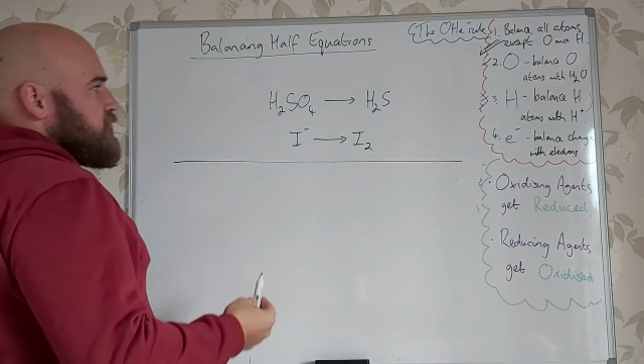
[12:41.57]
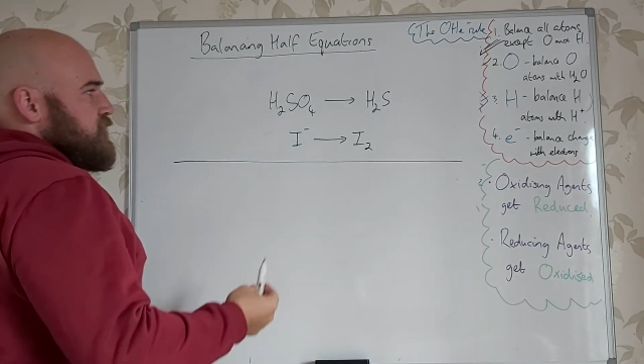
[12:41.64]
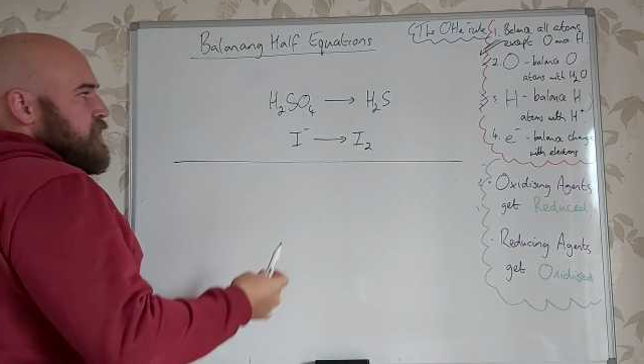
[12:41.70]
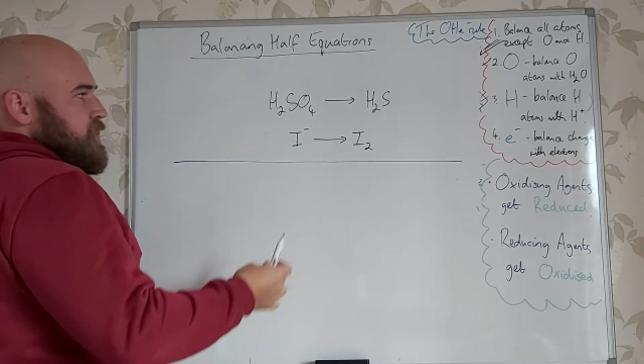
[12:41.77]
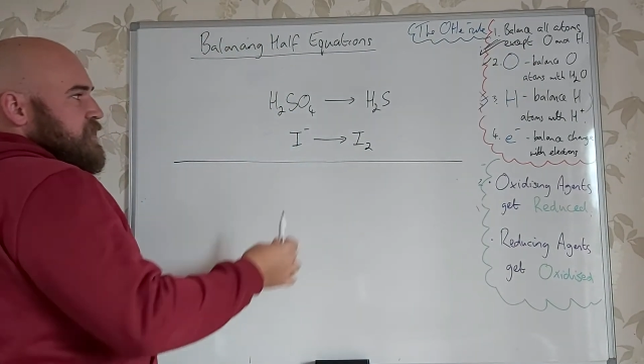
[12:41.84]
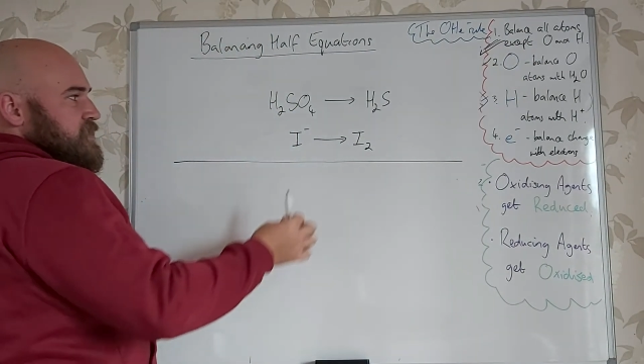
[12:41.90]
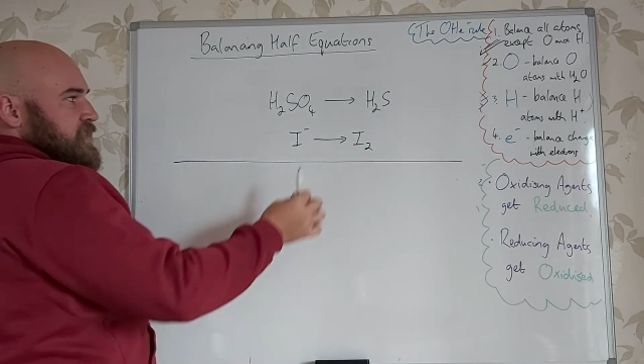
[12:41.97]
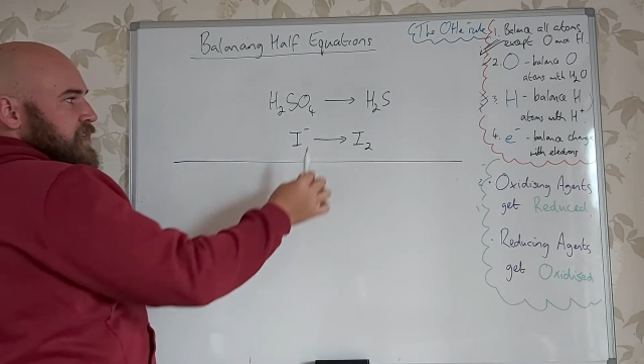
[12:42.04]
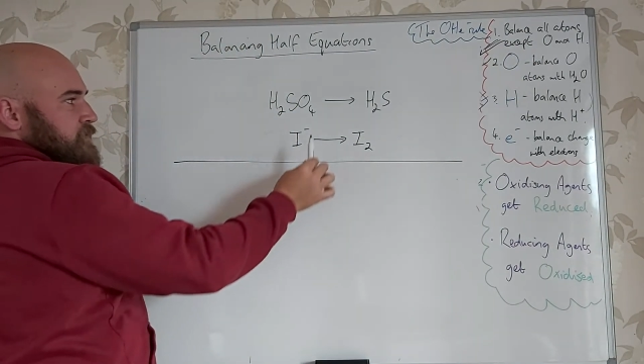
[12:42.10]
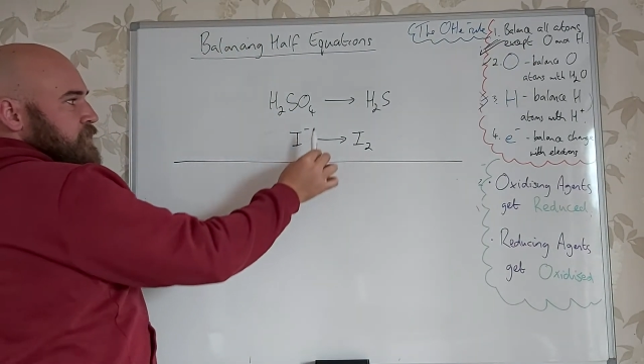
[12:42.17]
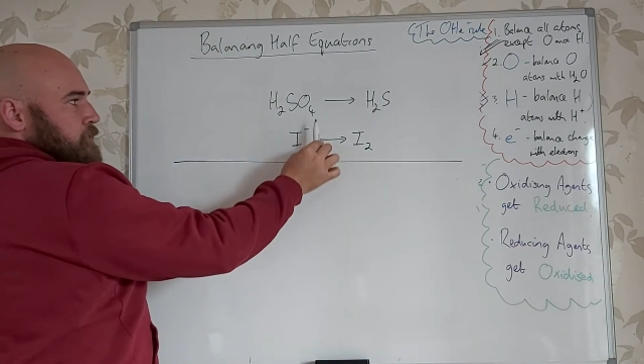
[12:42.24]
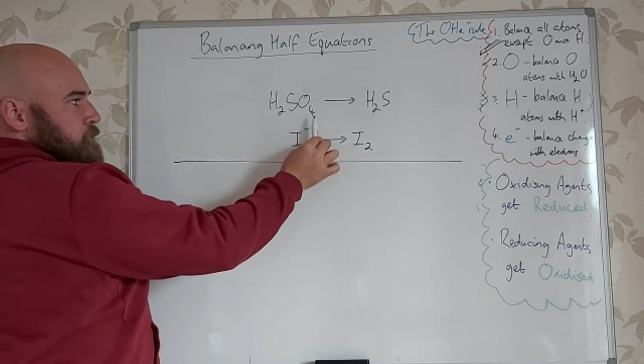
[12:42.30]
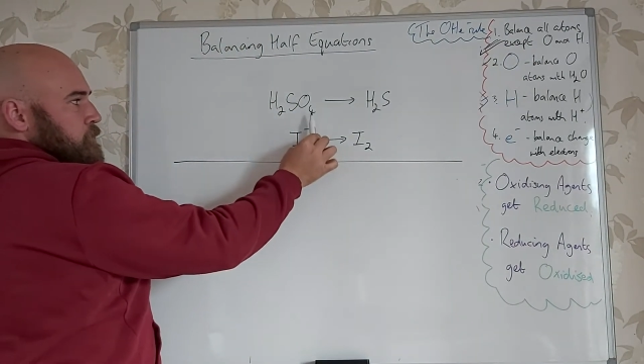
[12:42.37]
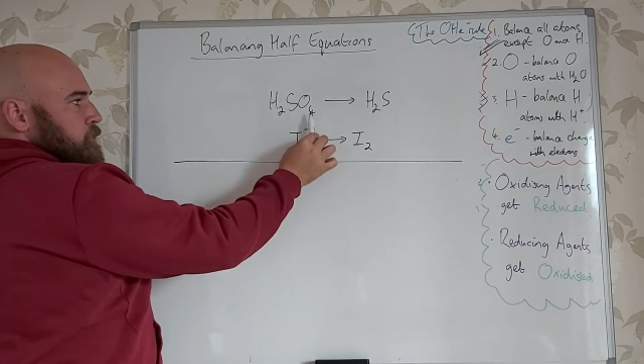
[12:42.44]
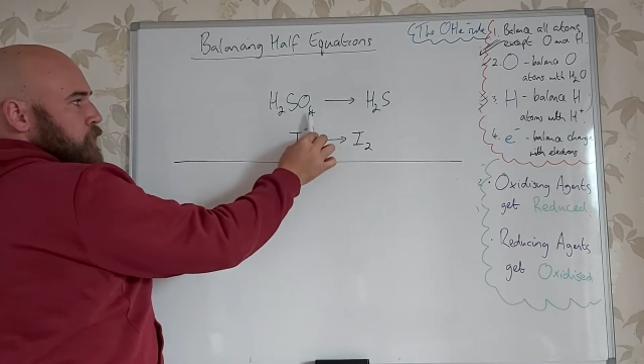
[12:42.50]
So you can see I've got
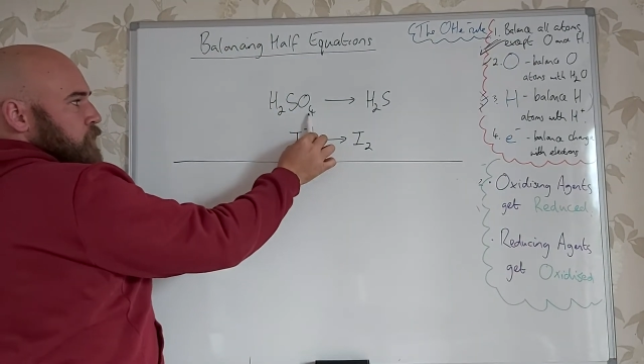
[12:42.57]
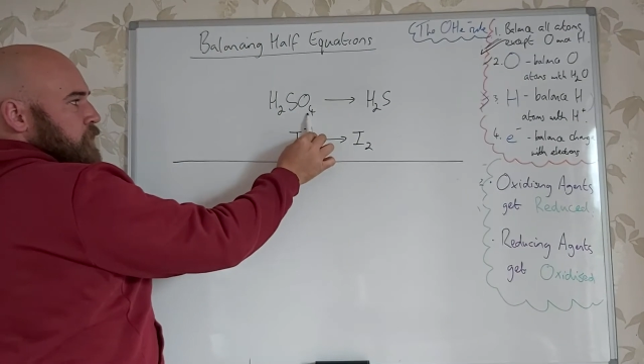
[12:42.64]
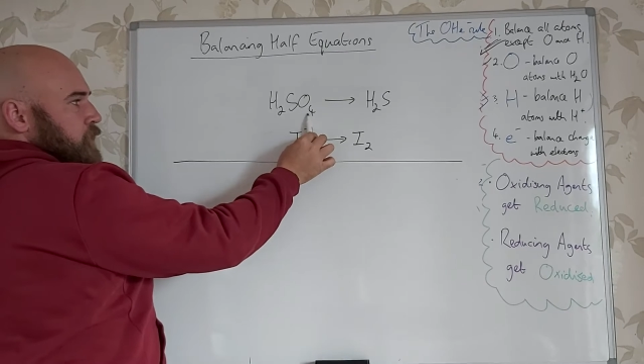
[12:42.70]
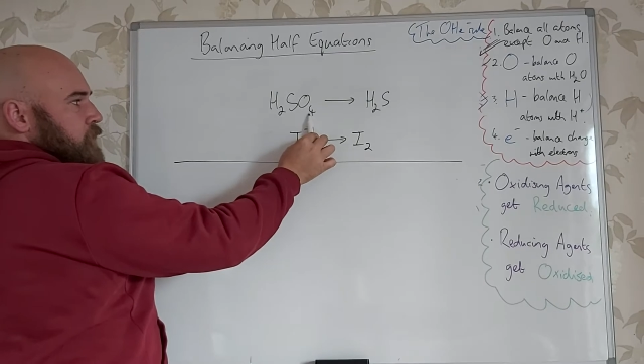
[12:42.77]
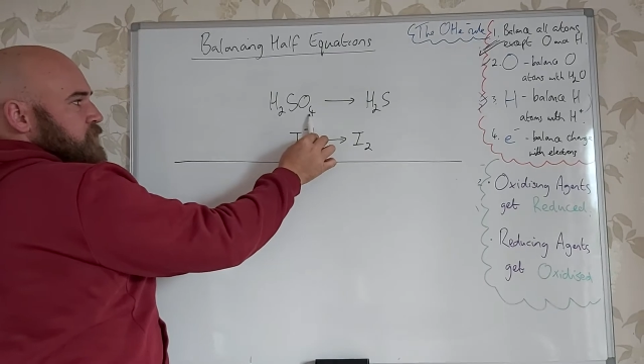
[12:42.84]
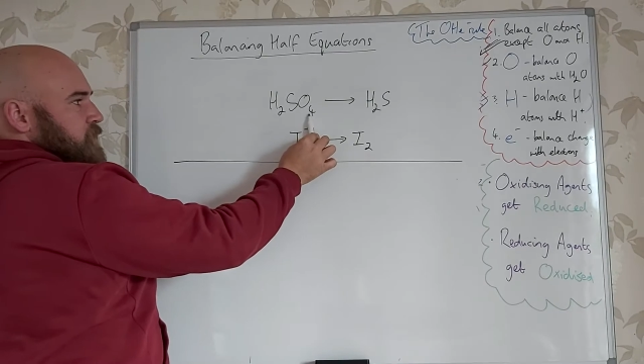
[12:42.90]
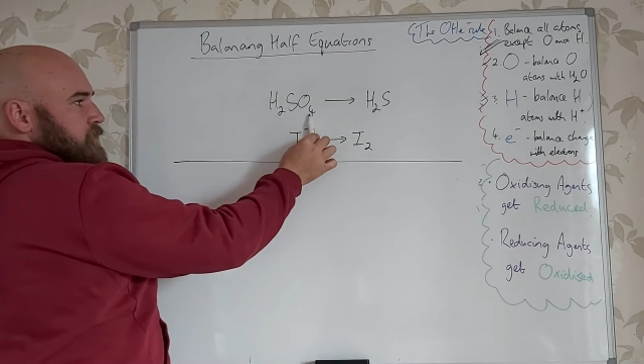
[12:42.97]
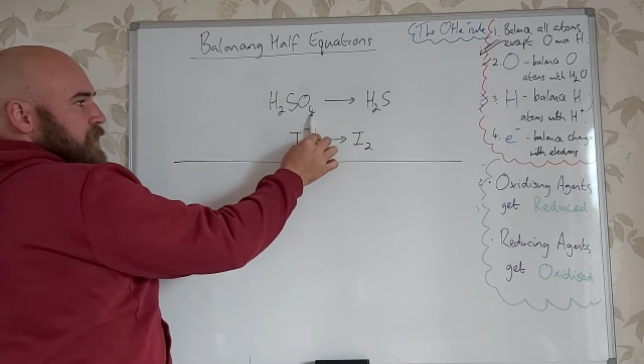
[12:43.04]
4 O's on the